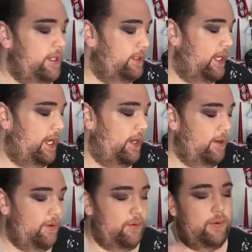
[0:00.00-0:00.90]

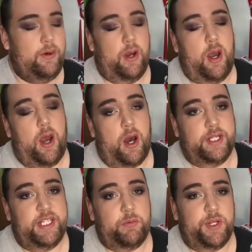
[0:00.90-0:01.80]
Now,
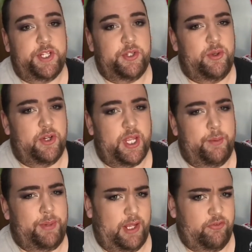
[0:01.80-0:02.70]
I did want to do like
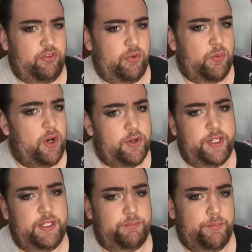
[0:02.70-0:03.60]
a Black Friday, what
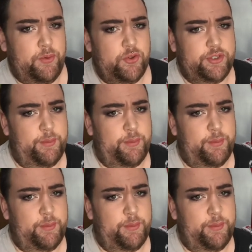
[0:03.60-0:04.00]
I bought